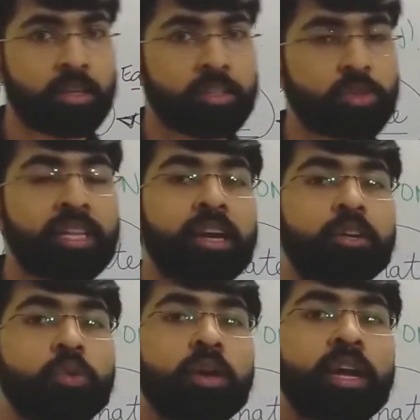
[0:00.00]
so that
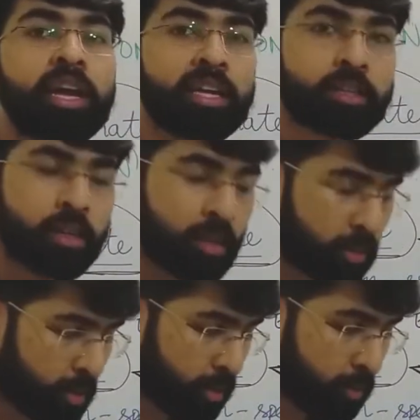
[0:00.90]
to
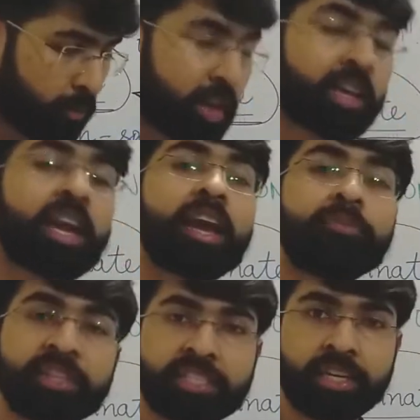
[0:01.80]
work
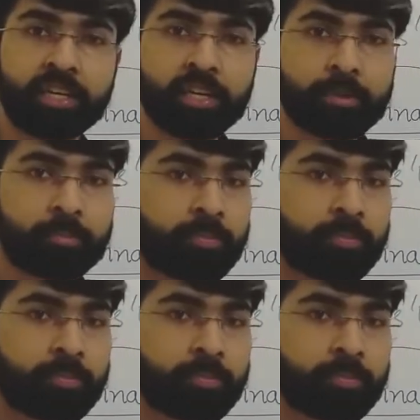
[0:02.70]
efficiently.